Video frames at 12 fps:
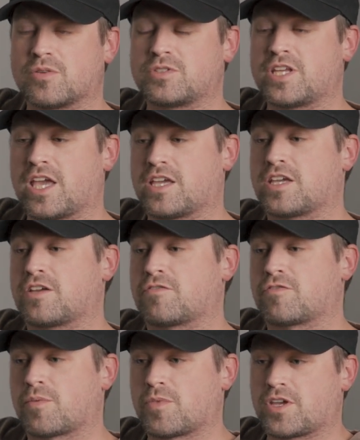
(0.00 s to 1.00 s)
taking
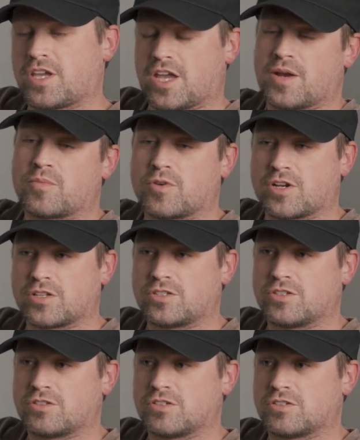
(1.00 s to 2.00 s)
from the camera
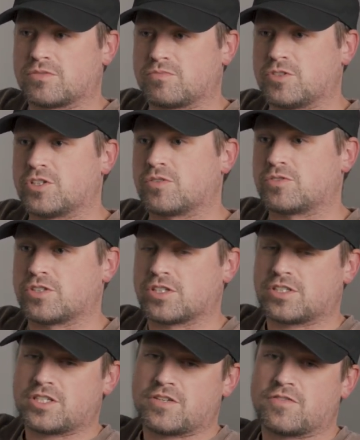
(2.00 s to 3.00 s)
to the, to
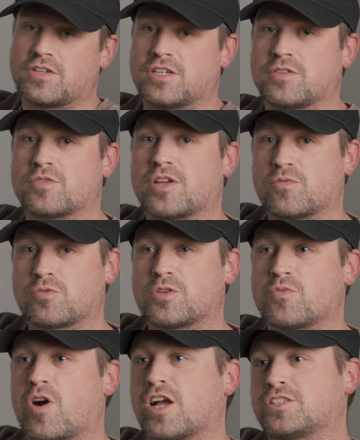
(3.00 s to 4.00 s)
the TV and
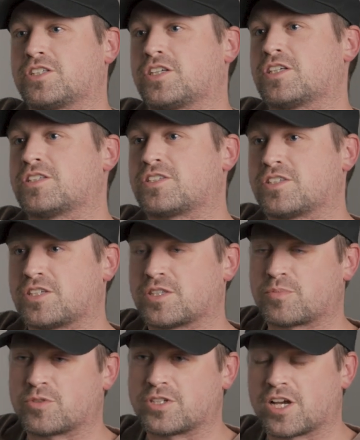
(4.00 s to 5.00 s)
rewatching it and seeing
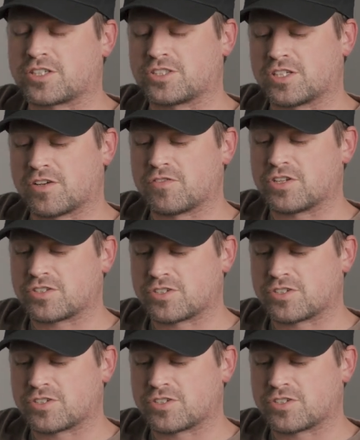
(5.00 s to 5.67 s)
the production of it.